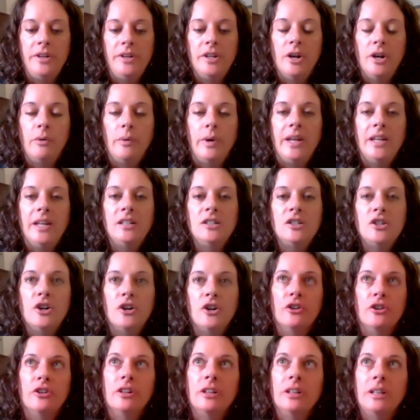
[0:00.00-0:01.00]
know,
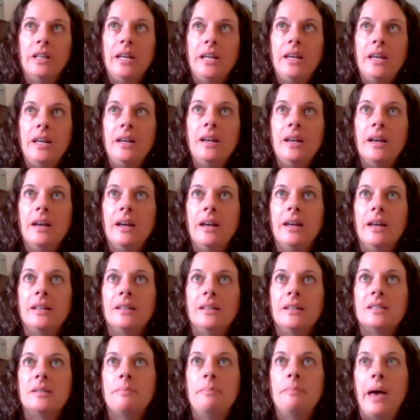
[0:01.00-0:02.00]
internally,
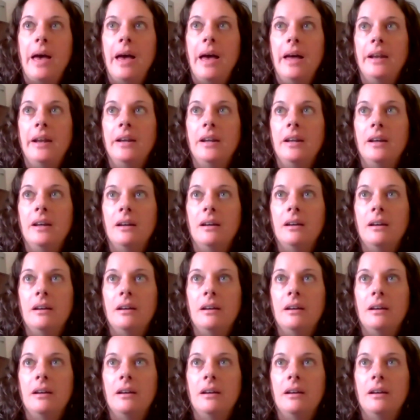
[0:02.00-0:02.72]
it's been